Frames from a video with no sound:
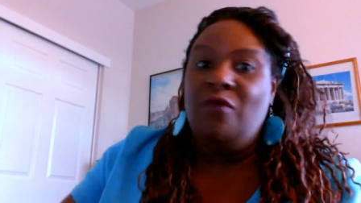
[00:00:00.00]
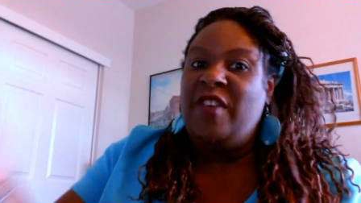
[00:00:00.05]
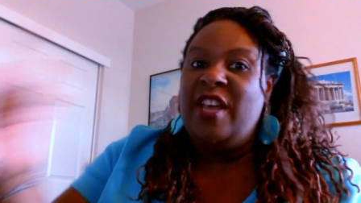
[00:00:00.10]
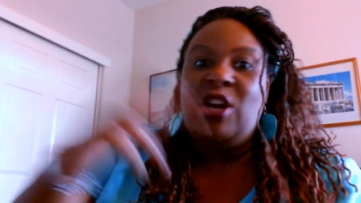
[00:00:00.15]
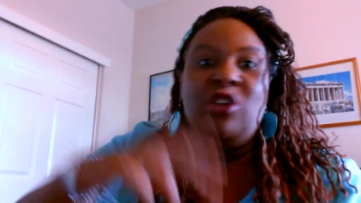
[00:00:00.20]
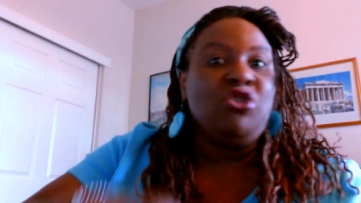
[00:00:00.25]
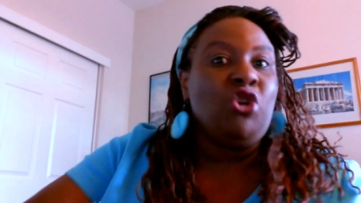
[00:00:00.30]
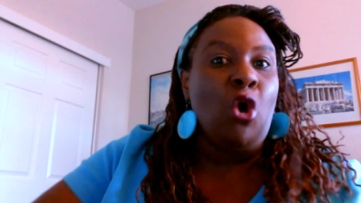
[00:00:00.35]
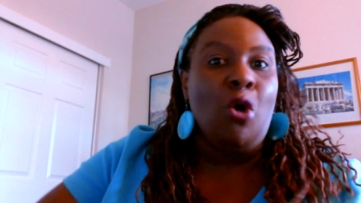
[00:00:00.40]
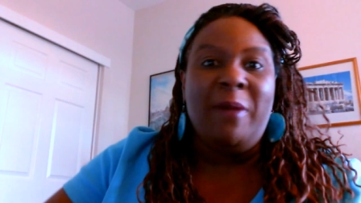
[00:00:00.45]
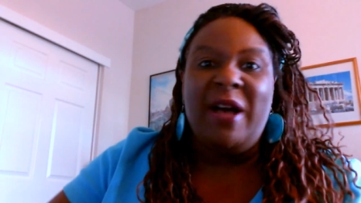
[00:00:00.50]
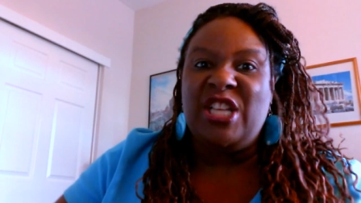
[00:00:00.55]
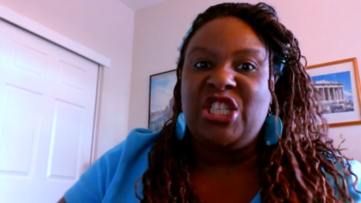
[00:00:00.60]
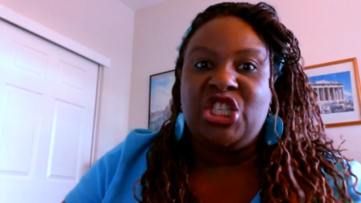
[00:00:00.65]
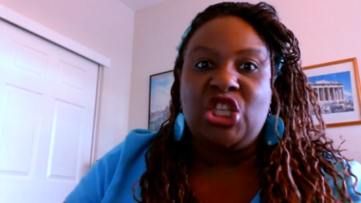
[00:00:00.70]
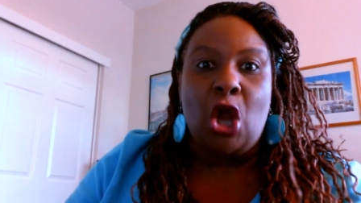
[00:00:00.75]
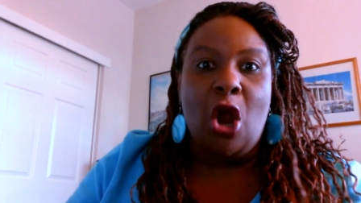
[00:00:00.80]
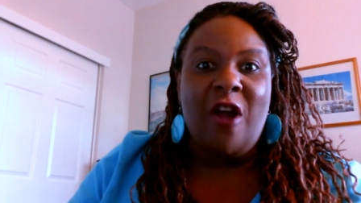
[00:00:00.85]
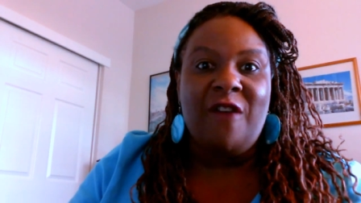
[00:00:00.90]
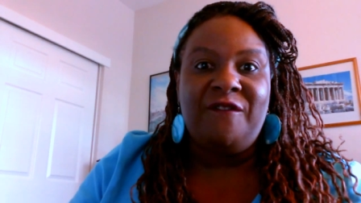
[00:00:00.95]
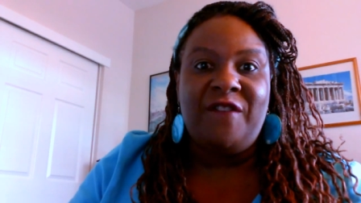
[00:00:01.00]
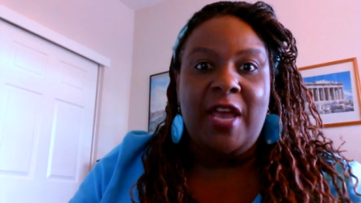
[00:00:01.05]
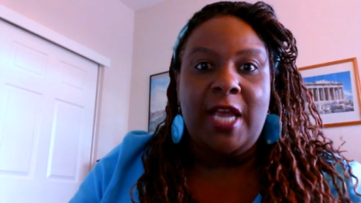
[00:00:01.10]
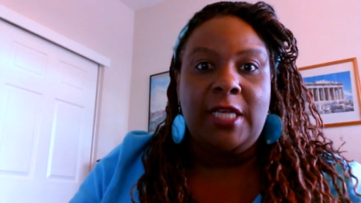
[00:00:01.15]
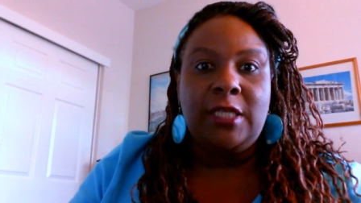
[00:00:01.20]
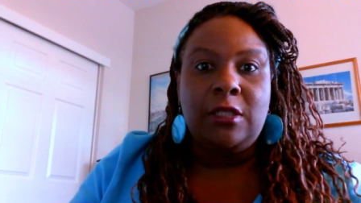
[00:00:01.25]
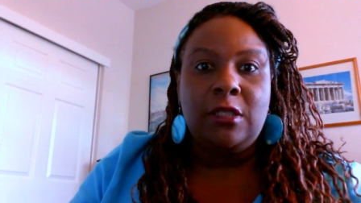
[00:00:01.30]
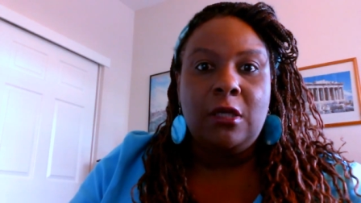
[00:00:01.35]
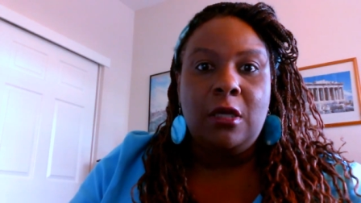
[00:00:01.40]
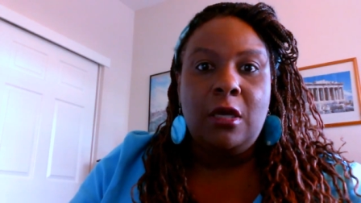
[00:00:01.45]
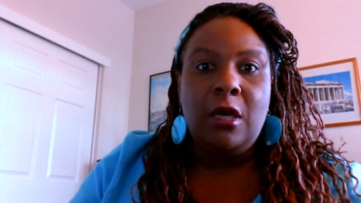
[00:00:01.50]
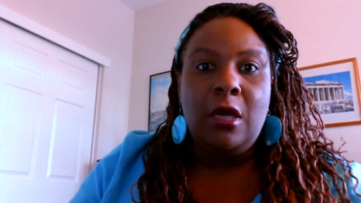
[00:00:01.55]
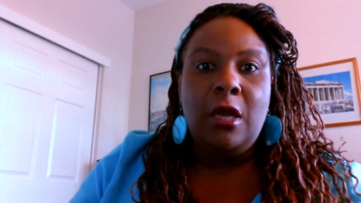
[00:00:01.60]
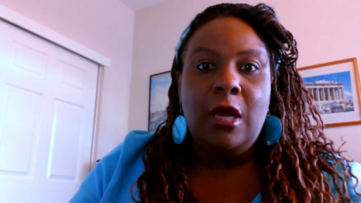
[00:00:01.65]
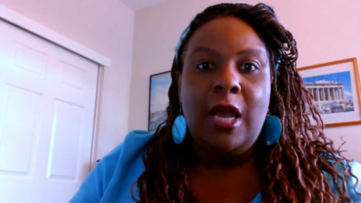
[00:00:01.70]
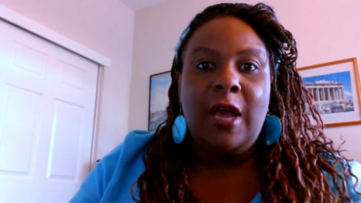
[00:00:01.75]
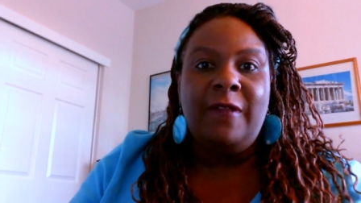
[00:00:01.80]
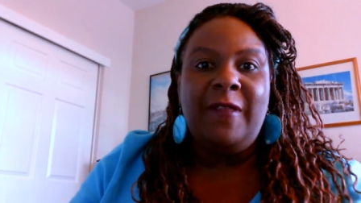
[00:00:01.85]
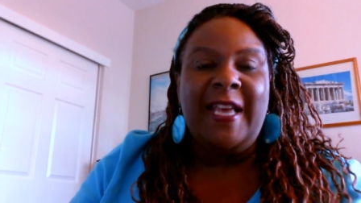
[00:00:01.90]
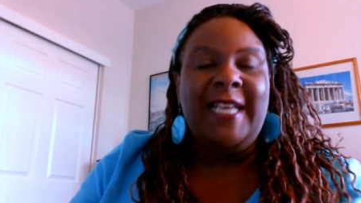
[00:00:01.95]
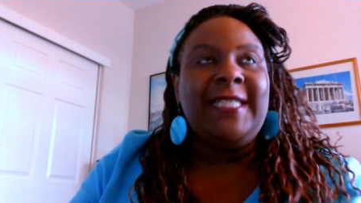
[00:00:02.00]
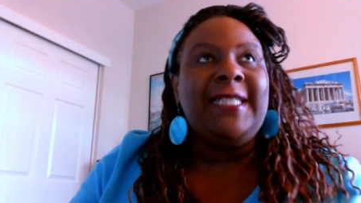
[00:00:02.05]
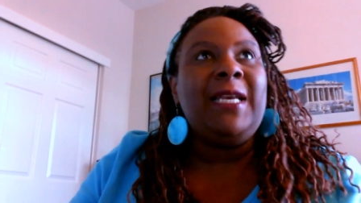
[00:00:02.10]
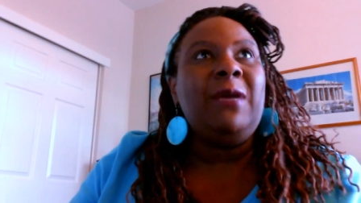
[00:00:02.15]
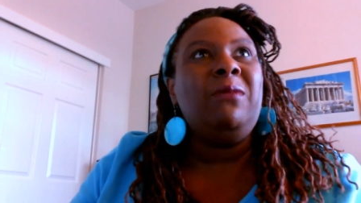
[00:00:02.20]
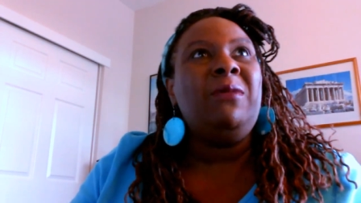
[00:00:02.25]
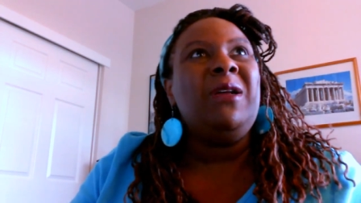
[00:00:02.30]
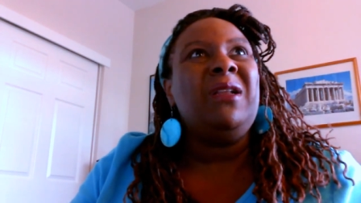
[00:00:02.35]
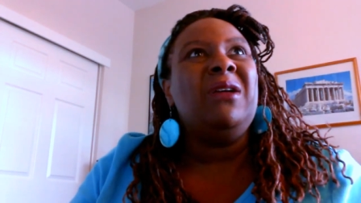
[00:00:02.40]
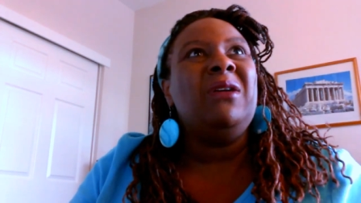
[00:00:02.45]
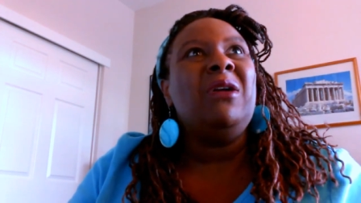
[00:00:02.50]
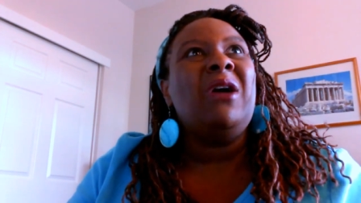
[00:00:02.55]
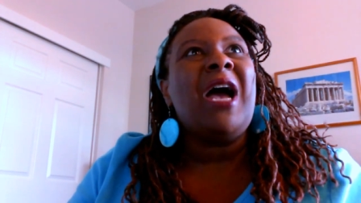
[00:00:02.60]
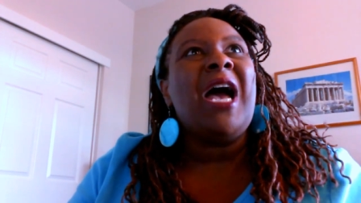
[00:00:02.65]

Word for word: They don't know about Scarface. And they say, what?